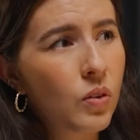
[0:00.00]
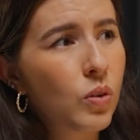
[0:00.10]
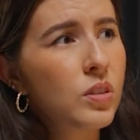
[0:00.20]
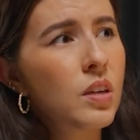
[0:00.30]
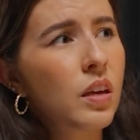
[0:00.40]
Of
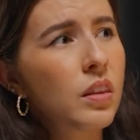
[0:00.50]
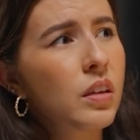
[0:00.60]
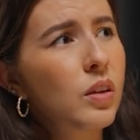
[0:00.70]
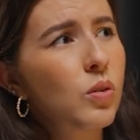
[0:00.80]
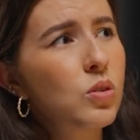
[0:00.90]
course, and I
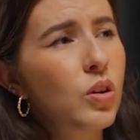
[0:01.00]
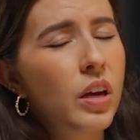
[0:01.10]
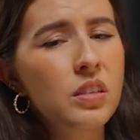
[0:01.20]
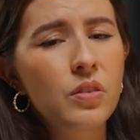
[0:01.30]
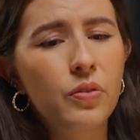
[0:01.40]
think it also
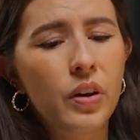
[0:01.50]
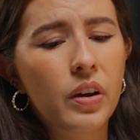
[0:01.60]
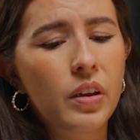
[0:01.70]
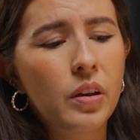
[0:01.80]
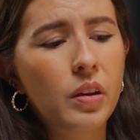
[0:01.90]
has a
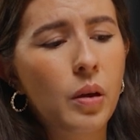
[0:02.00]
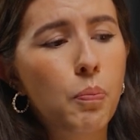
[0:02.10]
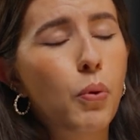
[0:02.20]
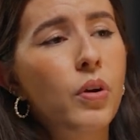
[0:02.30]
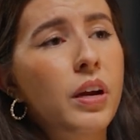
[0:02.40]
very
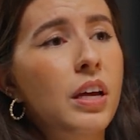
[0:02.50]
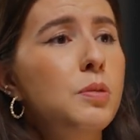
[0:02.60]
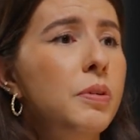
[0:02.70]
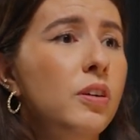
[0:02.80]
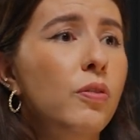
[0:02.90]
important
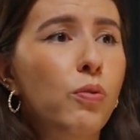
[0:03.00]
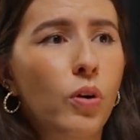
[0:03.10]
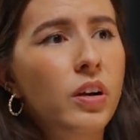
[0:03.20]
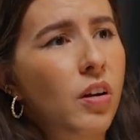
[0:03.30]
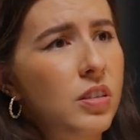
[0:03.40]
aspect of
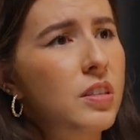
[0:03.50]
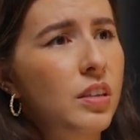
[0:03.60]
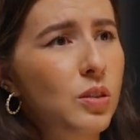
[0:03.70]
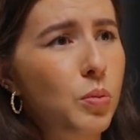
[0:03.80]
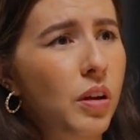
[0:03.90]

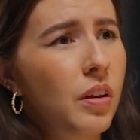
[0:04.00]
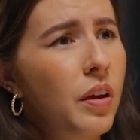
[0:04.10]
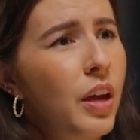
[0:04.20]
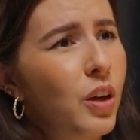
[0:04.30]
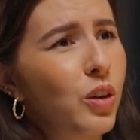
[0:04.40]
forecasting as well.
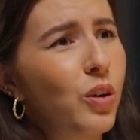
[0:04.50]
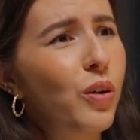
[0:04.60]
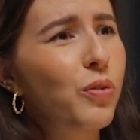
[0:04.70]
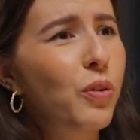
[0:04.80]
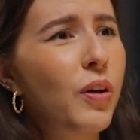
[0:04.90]

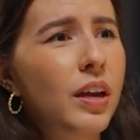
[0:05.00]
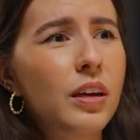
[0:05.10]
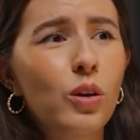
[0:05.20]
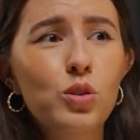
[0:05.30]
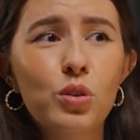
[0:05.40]
If you've had
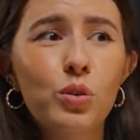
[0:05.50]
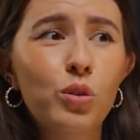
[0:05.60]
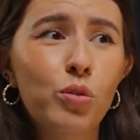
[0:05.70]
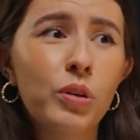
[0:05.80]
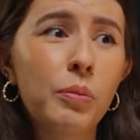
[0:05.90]
now 2,
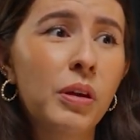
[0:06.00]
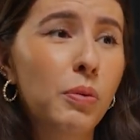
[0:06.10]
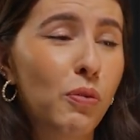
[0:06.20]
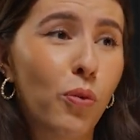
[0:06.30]
3, maybe